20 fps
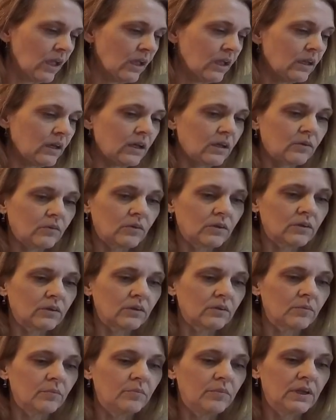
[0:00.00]
I will
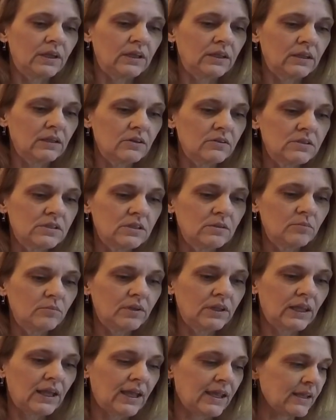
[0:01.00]
pin those in
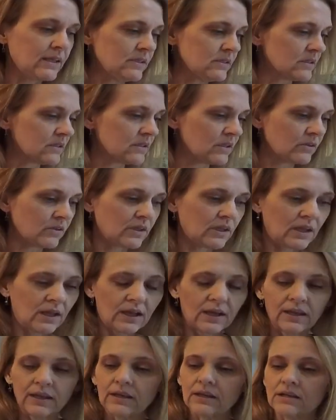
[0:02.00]
place so that
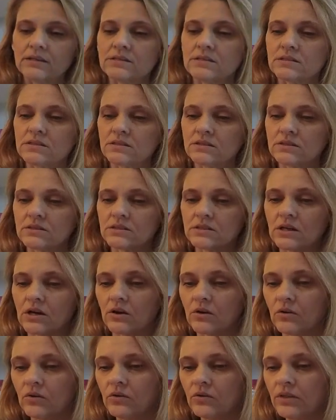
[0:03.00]
I can
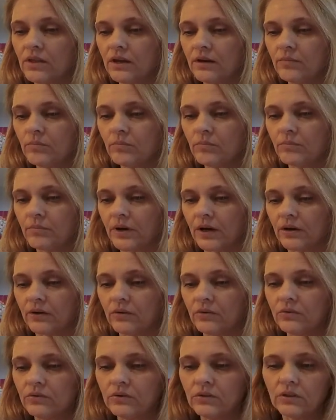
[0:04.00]
sew them
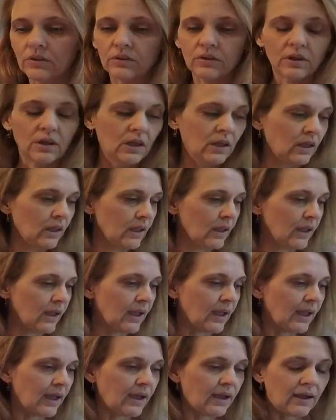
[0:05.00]
both
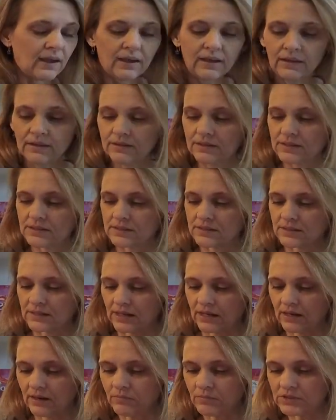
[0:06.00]
at the
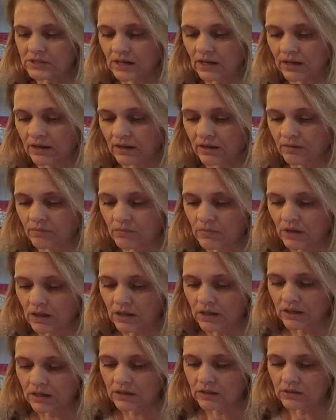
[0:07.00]
same time.
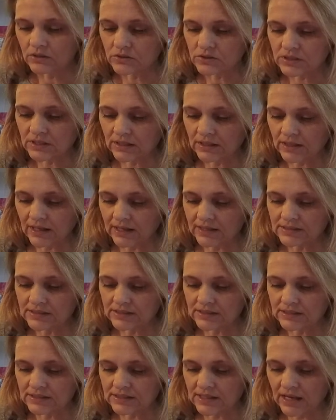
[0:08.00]
Using that
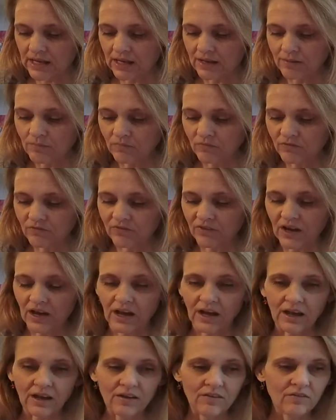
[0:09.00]
same
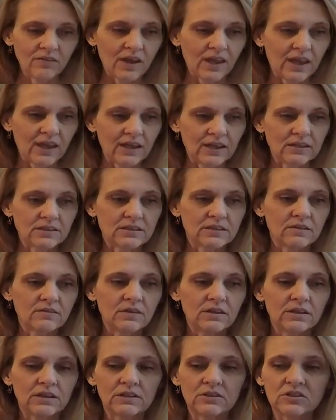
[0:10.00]
5/8 of
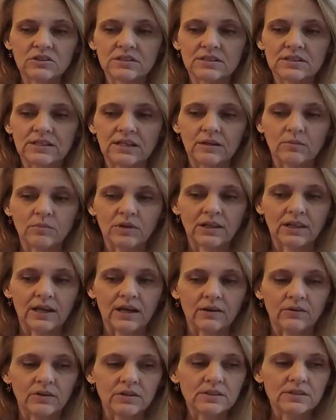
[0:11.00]
an inch seam
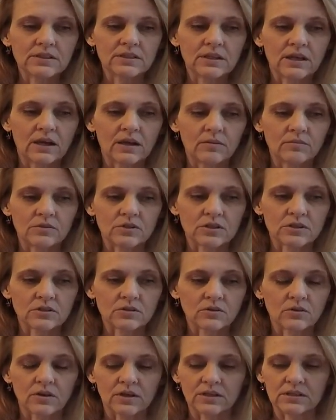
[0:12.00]
allowance, I'm
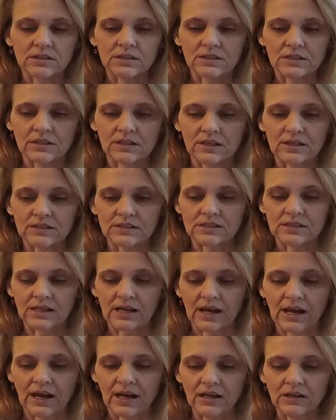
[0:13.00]
just going to
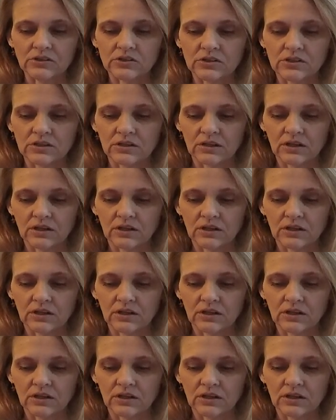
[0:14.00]
attach